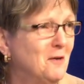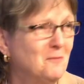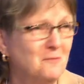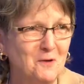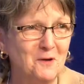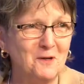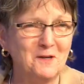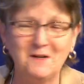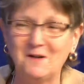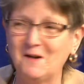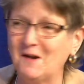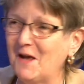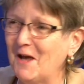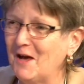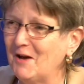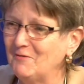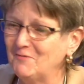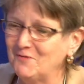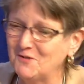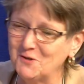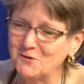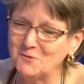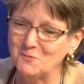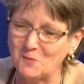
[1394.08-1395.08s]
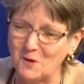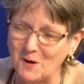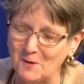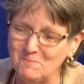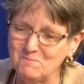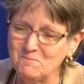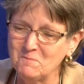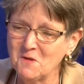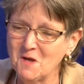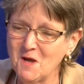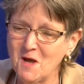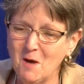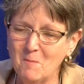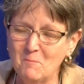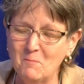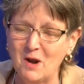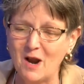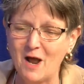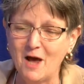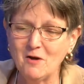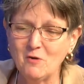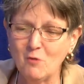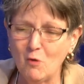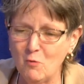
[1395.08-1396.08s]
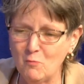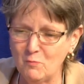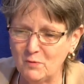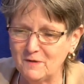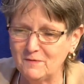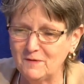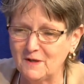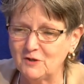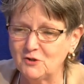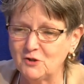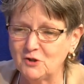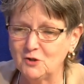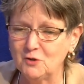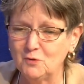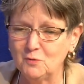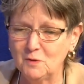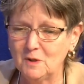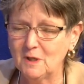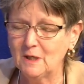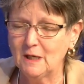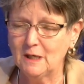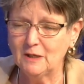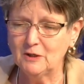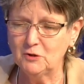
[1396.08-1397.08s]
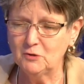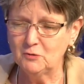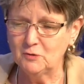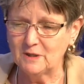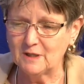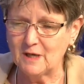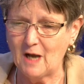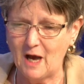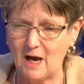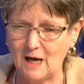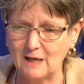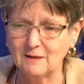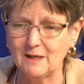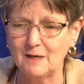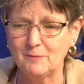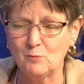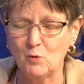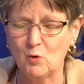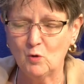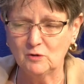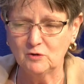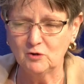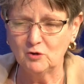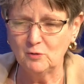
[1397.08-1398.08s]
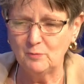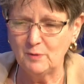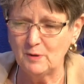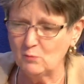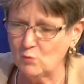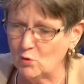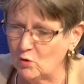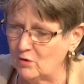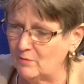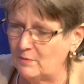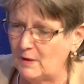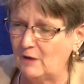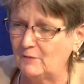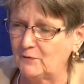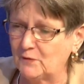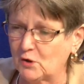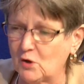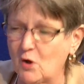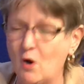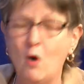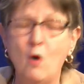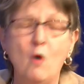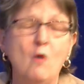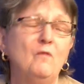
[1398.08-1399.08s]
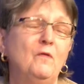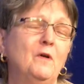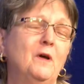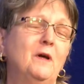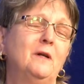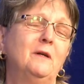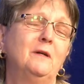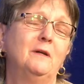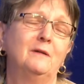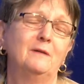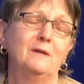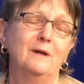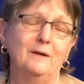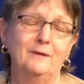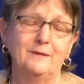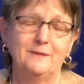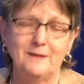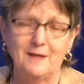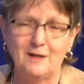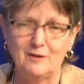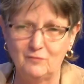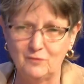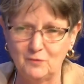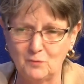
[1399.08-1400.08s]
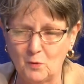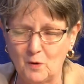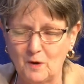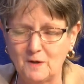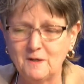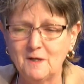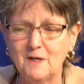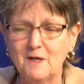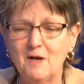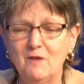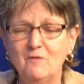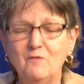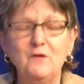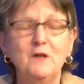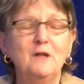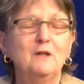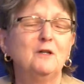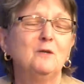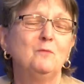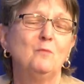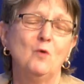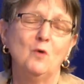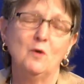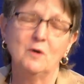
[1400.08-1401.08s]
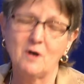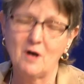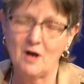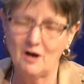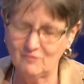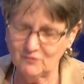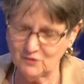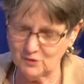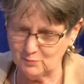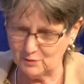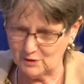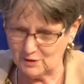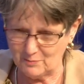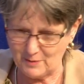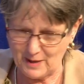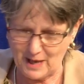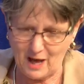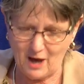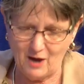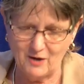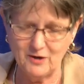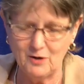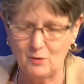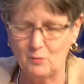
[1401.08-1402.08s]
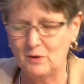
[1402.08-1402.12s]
we're going to have to. Uh, but I'm hoping that you you can highlight more a little bit more about the COVID and get everyone feeling more comfortable about it.